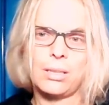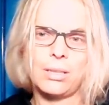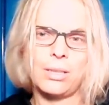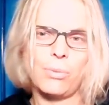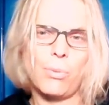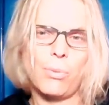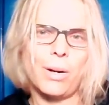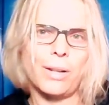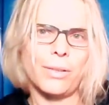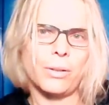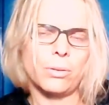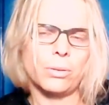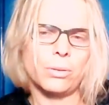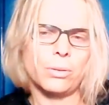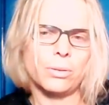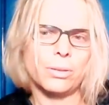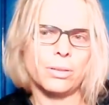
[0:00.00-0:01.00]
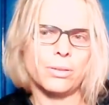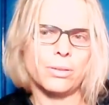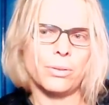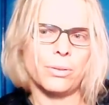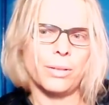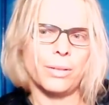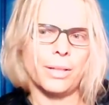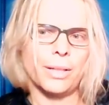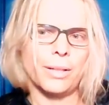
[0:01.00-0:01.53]
She wanted the whole
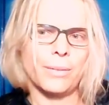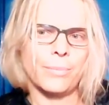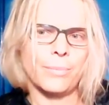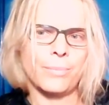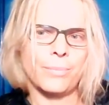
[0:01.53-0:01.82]
story.